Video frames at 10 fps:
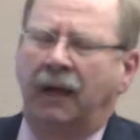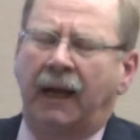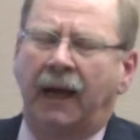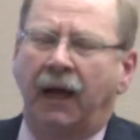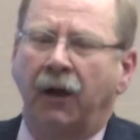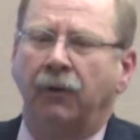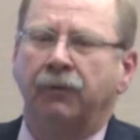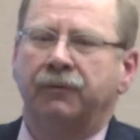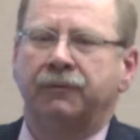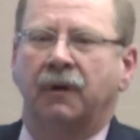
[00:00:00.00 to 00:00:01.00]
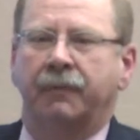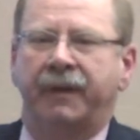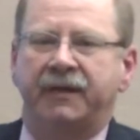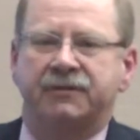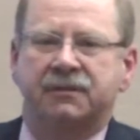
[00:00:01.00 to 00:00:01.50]
How do our
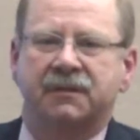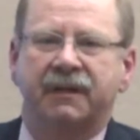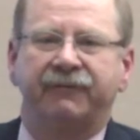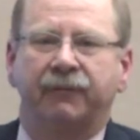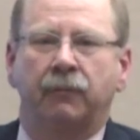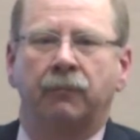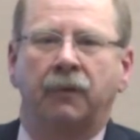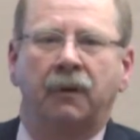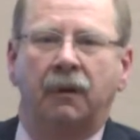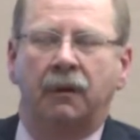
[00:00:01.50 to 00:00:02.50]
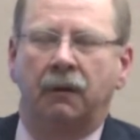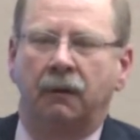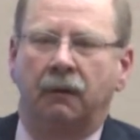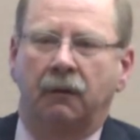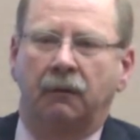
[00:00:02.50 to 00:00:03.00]
patients get from
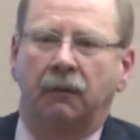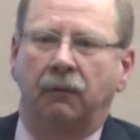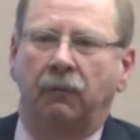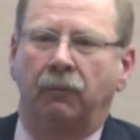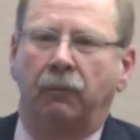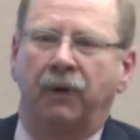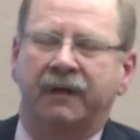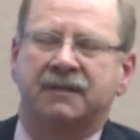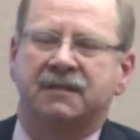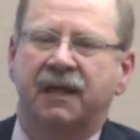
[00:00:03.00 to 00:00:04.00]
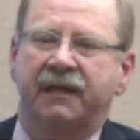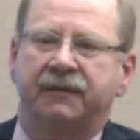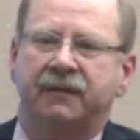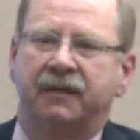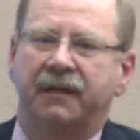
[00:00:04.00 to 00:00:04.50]
one
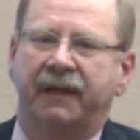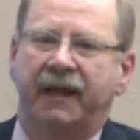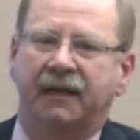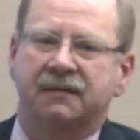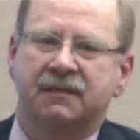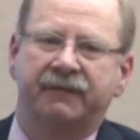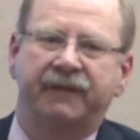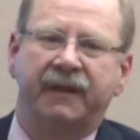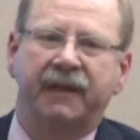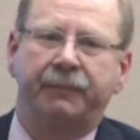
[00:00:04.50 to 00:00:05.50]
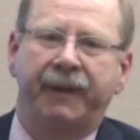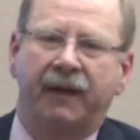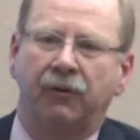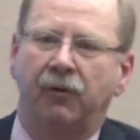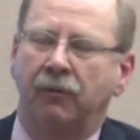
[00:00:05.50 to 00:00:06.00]
site to the next? If they get
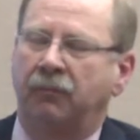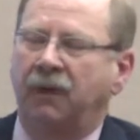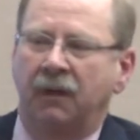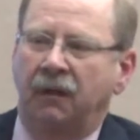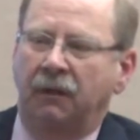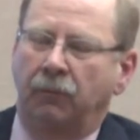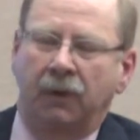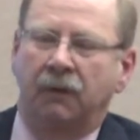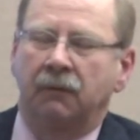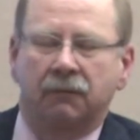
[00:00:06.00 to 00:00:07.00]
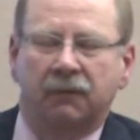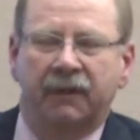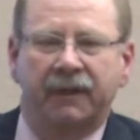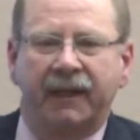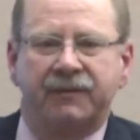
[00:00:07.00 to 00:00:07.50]
back home, well,
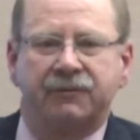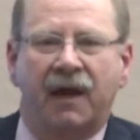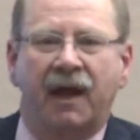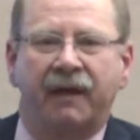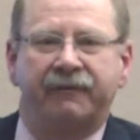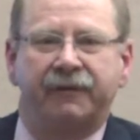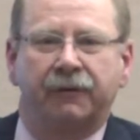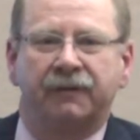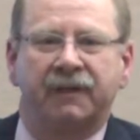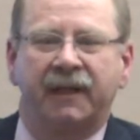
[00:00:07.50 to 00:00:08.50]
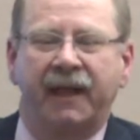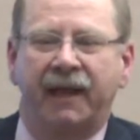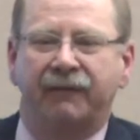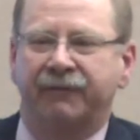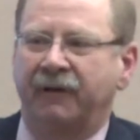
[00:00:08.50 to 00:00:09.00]
can they drive? Did they
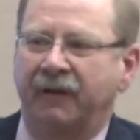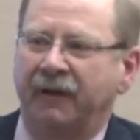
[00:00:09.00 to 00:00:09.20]
have